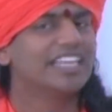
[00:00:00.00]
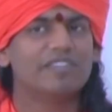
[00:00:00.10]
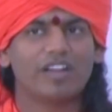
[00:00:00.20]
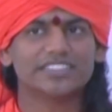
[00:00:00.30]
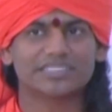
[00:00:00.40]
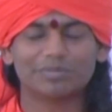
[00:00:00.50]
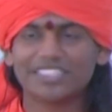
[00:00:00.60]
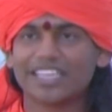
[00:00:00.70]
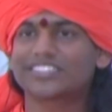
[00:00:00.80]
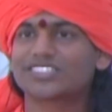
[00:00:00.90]
He wants
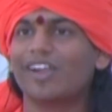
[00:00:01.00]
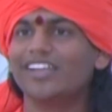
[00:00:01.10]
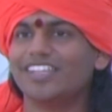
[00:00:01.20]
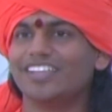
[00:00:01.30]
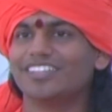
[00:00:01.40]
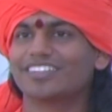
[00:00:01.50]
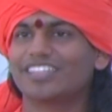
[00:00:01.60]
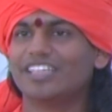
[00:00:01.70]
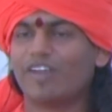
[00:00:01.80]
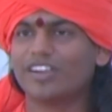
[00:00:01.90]
something extraordinary.
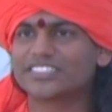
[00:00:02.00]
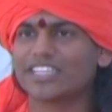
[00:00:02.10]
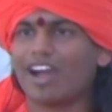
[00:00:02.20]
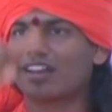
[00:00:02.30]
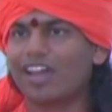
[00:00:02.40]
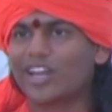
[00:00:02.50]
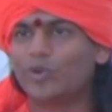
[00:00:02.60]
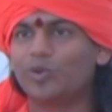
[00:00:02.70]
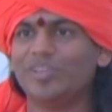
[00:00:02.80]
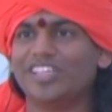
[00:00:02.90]
He wants aura
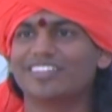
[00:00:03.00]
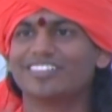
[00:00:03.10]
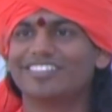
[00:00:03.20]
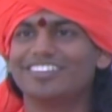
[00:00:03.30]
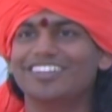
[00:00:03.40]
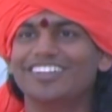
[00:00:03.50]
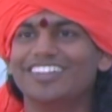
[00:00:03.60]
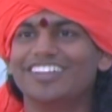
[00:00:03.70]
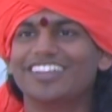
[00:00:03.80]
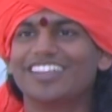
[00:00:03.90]
around me.
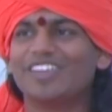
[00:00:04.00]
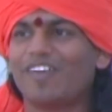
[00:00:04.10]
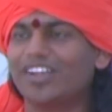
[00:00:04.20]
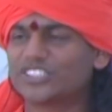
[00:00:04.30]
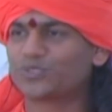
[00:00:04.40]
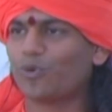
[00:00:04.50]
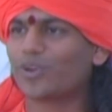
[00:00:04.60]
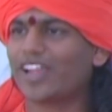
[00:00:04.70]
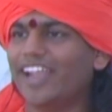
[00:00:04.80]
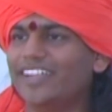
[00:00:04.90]
He wants
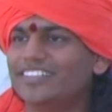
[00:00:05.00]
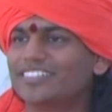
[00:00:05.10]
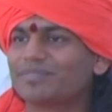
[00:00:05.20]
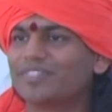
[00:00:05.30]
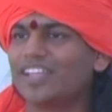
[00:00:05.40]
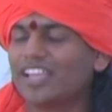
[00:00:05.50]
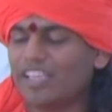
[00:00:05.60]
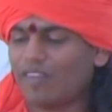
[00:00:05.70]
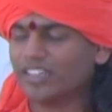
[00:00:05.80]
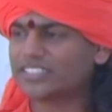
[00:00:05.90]
four hands.
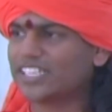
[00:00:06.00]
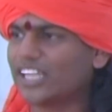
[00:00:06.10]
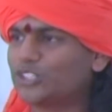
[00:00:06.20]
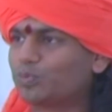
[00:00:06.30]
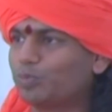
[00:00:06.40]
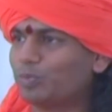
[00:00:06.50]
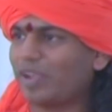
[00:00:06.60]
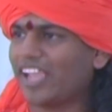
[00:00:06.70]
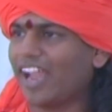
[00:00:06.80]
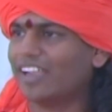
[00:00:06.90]
He wants that I should put
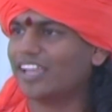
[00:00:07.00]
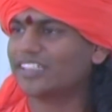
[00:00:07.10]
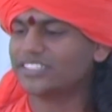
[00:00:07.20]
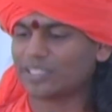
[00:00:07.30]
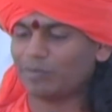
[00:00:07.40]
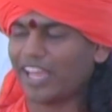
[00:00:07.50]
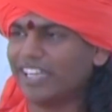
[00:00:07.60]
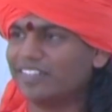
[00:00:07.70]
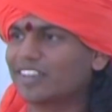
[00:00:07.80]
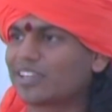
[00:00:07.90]
my hand like this, some
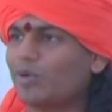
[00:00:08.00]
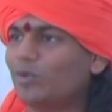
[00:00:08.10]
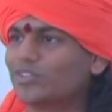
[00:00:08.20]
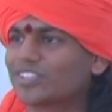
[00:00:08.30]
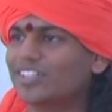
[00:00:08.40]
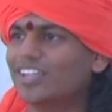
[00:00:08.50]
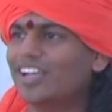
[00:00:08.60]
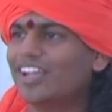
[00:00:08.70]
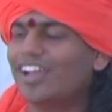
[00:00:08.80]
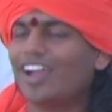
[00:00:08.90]
light will come out,
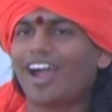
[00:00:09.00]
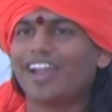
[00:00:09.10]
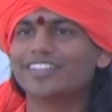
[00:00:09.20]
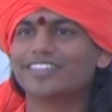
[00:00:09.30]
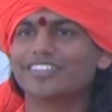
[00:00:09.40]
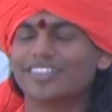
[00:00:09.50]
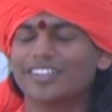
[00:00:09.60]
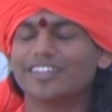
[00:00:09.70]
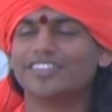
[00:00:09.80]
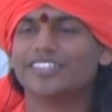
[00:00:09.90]
and that
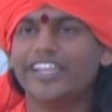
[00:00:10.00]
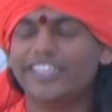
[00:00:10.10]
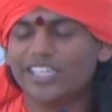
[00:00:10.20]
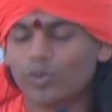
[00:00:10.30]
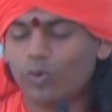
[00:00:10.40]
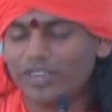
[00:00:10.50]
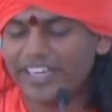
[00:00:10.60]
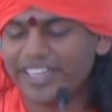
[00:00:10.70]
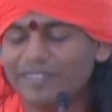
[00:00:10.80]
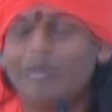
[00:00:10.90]
uh, eight-year-old
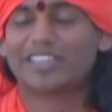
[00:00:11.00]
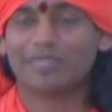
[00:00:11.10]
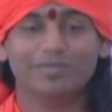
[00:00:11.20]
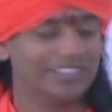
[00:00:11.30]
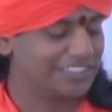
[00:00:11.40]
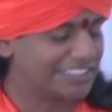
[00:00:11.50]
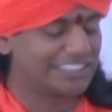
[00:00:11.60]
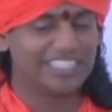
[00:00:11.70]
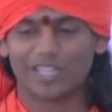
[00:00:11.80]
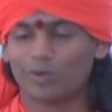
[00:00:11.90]
lady will become
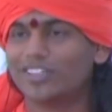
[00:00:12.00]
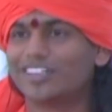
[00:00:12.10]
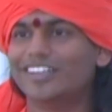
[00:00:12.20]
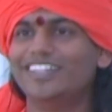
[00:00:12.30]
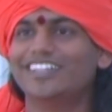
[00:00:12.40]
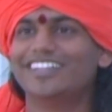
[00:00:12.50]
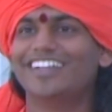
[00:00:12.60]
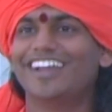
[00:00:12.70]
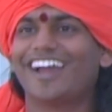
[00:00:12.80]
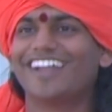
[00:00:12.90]
sixteen-year-old girl.
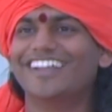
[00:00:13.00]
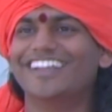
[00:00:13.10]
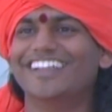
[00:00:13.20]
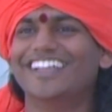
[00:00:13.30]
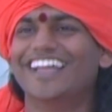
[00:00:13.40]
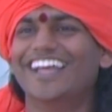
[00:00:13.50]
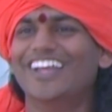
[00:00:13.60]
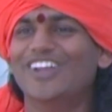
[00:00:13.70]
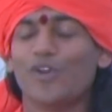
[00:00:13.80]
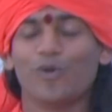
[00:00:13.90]
And,
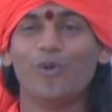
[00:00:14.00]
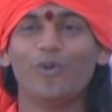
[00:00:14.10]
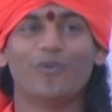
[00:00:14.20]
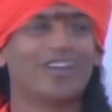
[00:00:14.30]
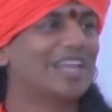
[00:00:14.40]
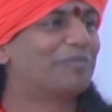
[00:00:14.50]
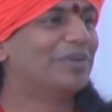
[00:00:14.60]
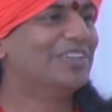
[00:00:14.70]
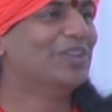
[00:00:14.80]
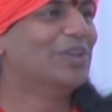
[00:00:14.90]
oh, what
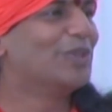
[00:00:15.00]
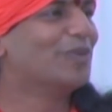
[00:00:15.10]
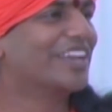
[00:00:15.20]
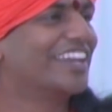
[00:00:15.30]
happened? Your